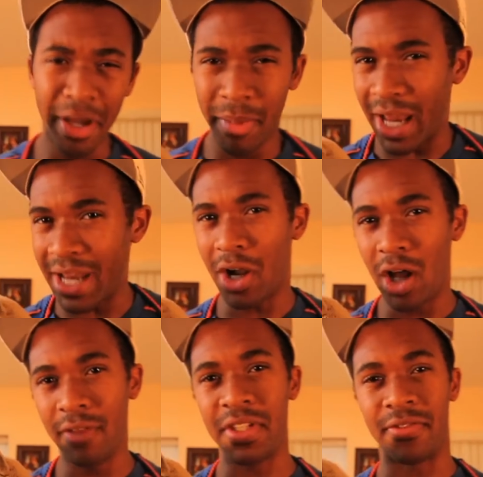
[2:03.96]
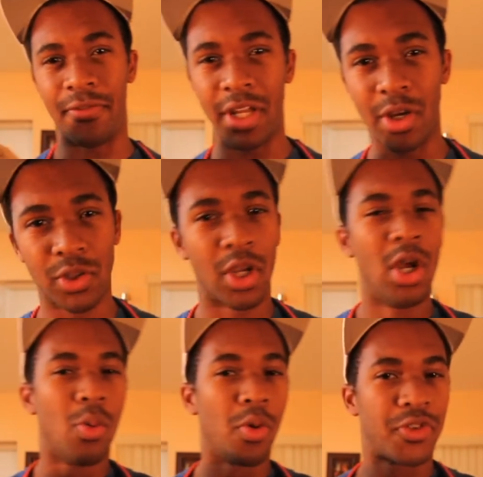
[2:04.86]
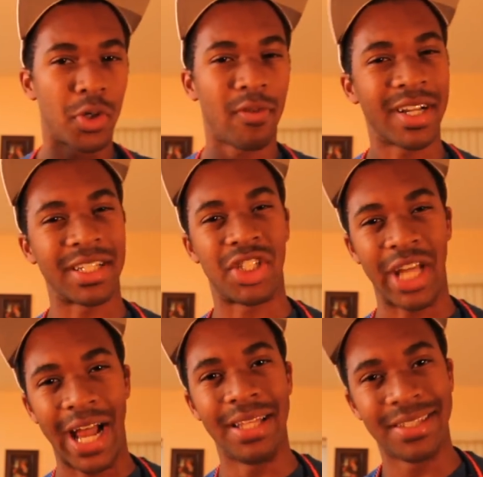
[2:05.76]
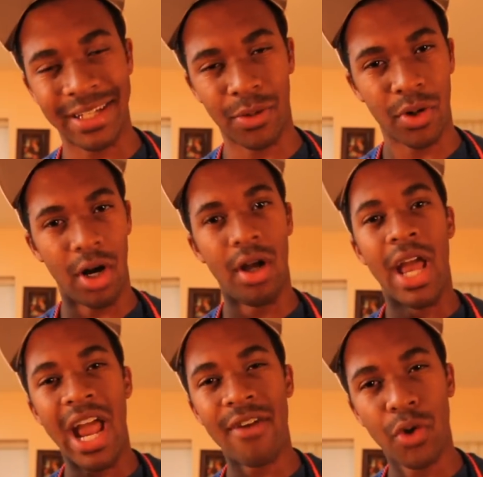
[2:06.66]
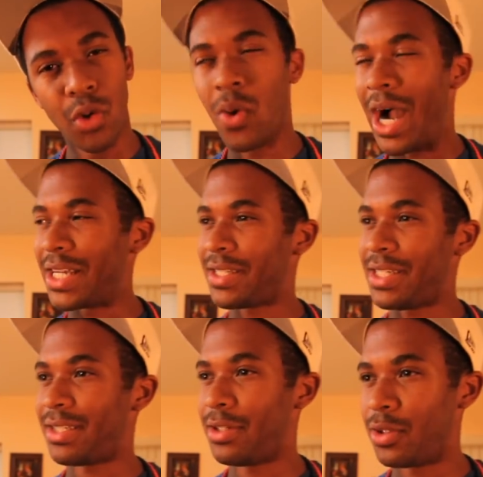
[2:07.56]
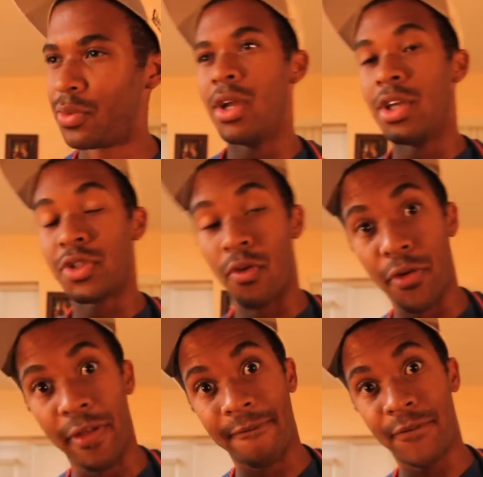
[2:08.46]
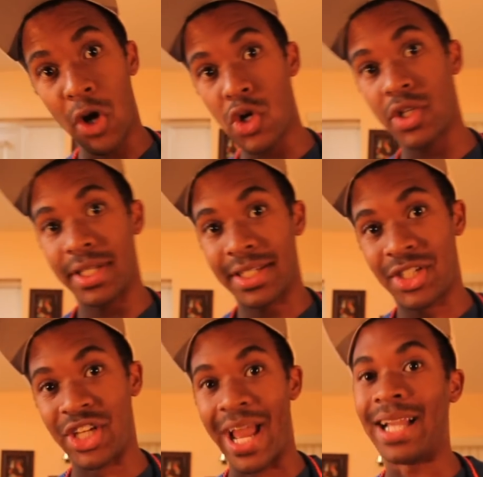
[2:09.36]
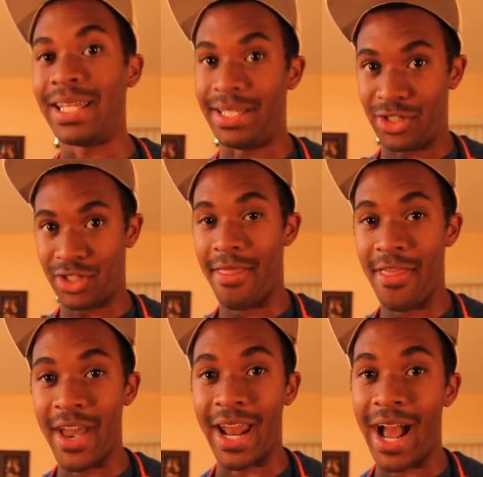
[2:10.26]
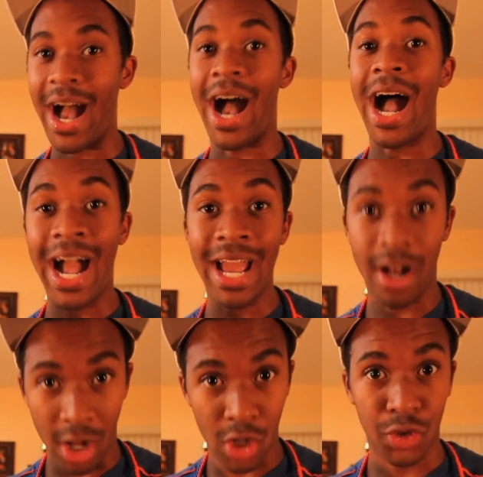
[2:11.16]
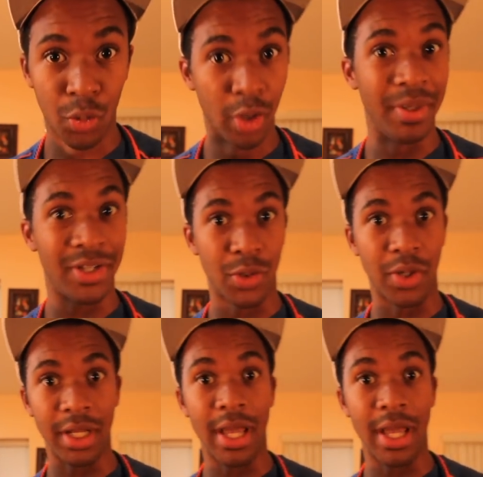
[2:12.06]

I'm gonna end all of these videos with sort of like a challenge that I want everyone who watches these to do. So for the first challenge that I also will be doing,